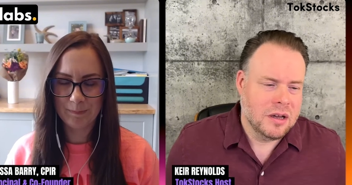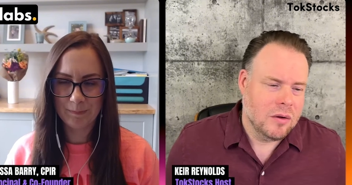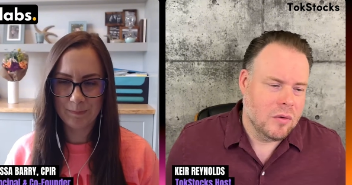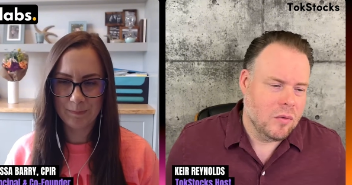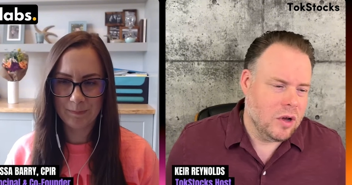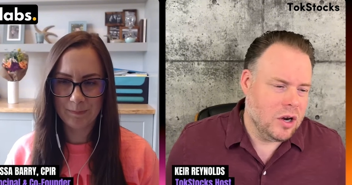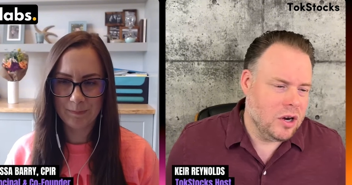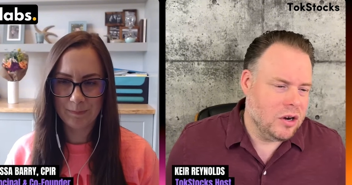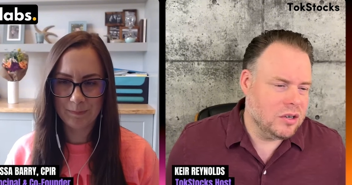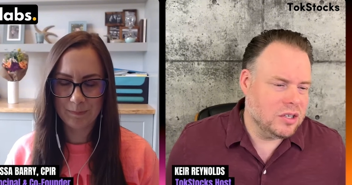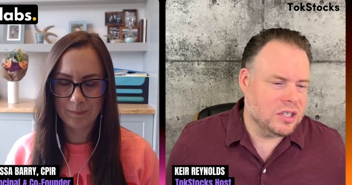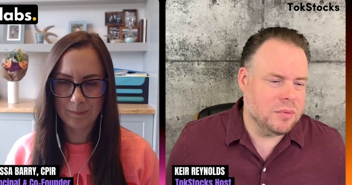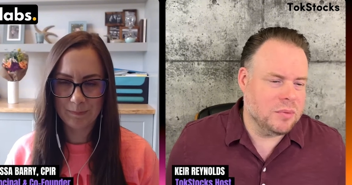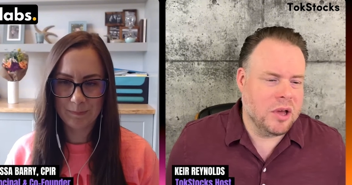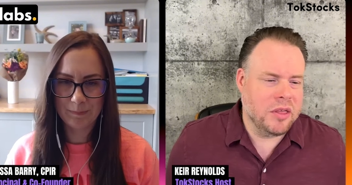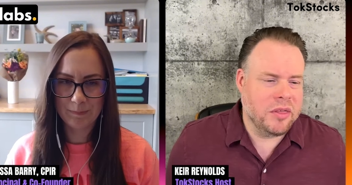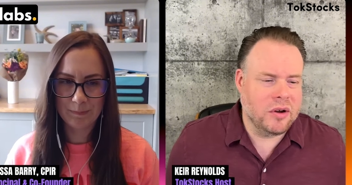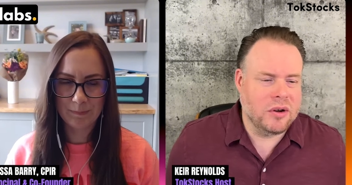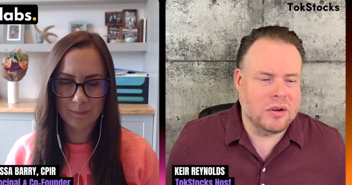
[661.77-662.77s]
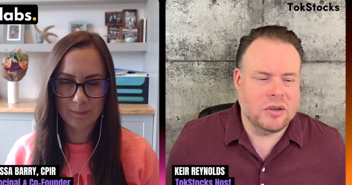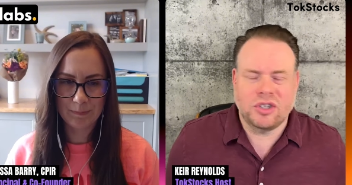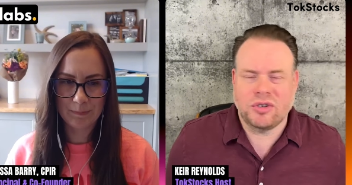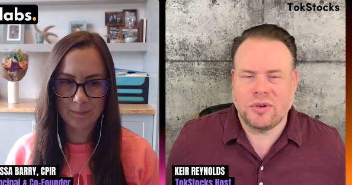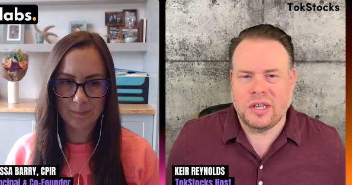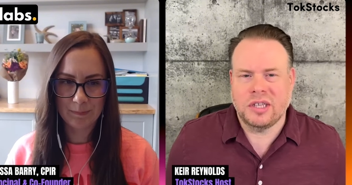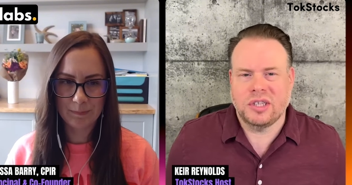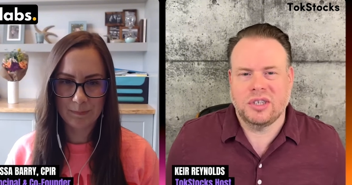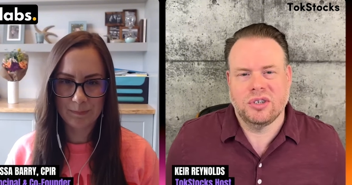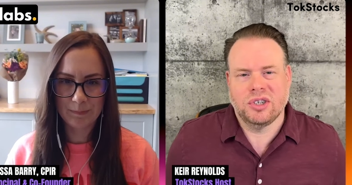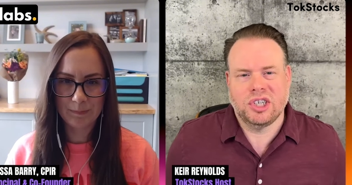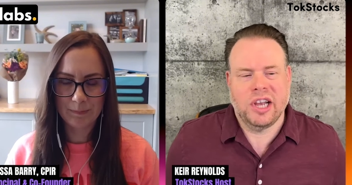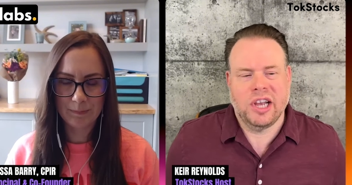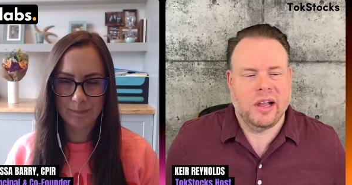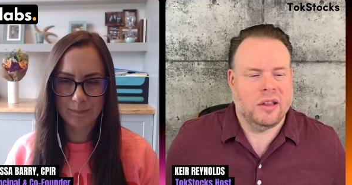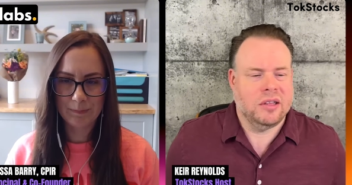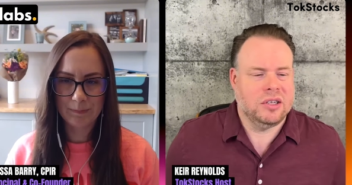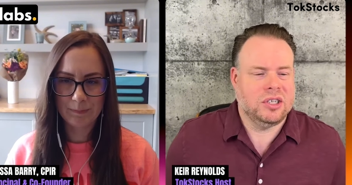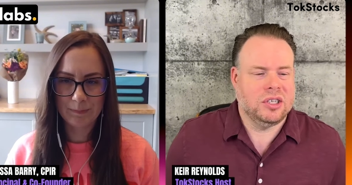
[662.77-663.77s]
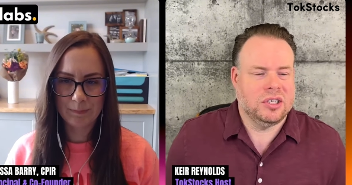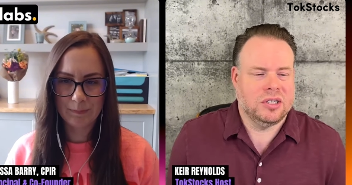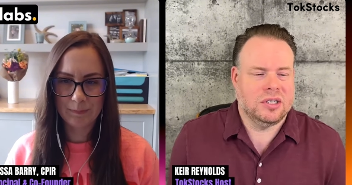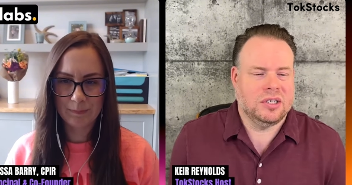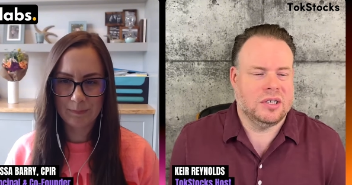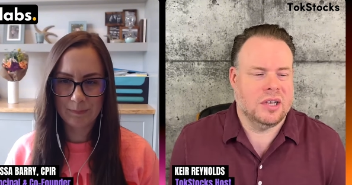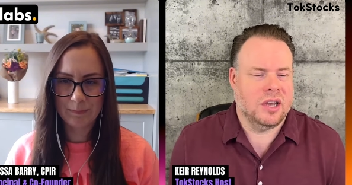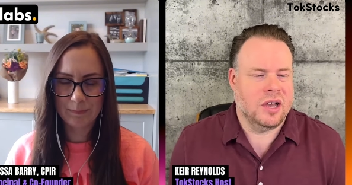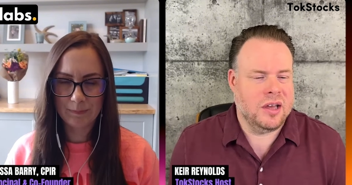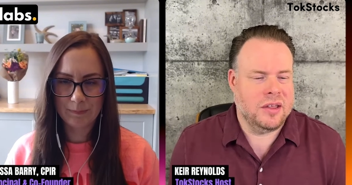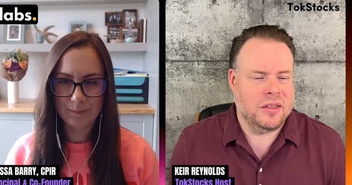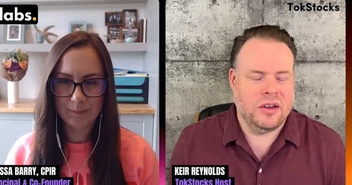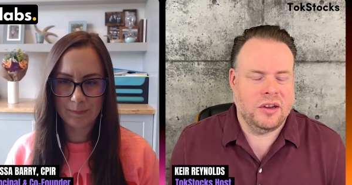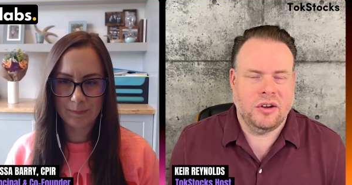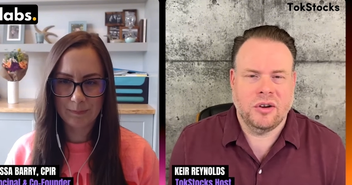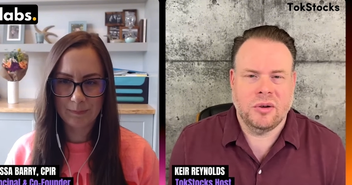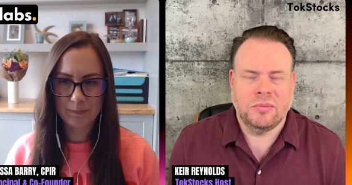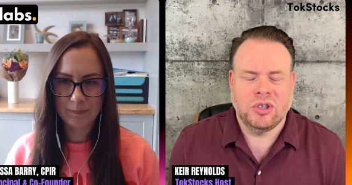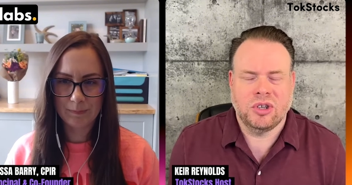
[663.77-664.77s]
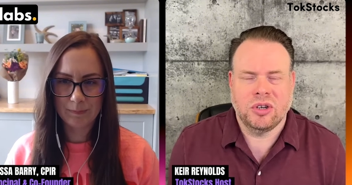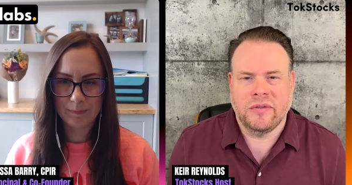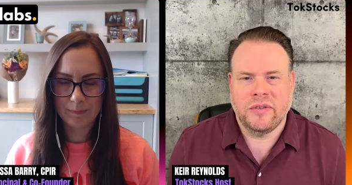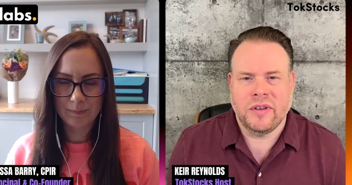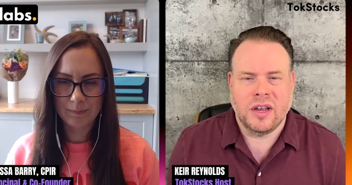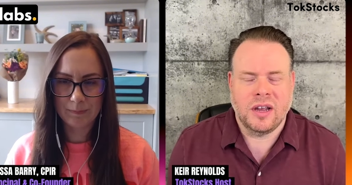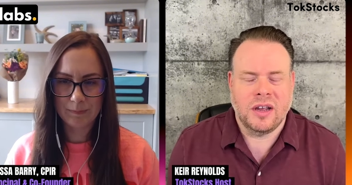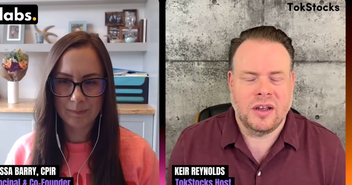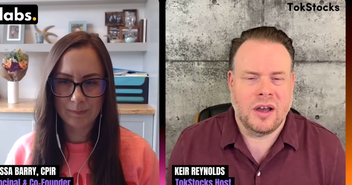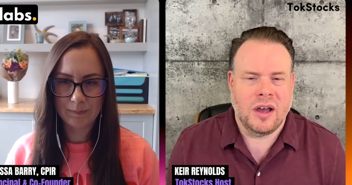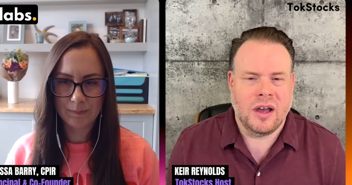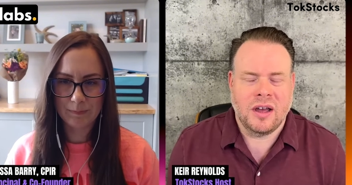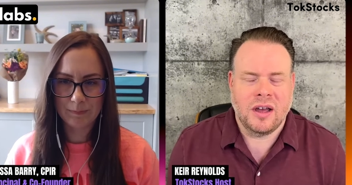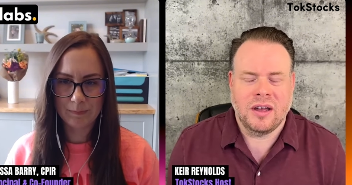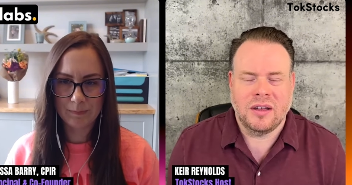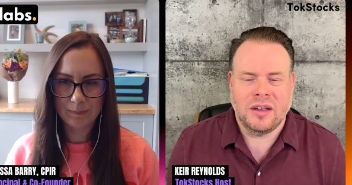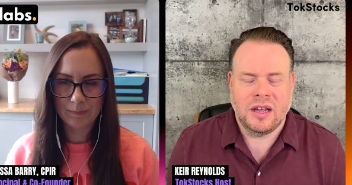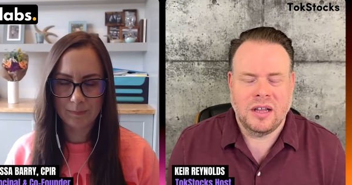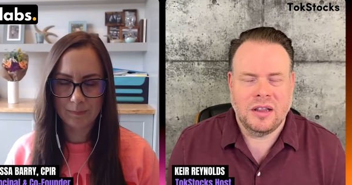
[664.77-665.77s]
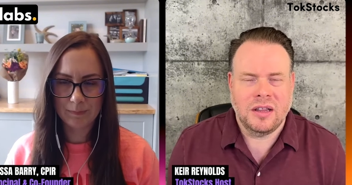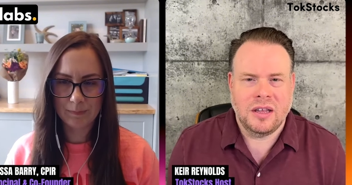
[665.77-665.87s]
Speaker 1: What are some other trends or challenges uh, that you're observing uh, in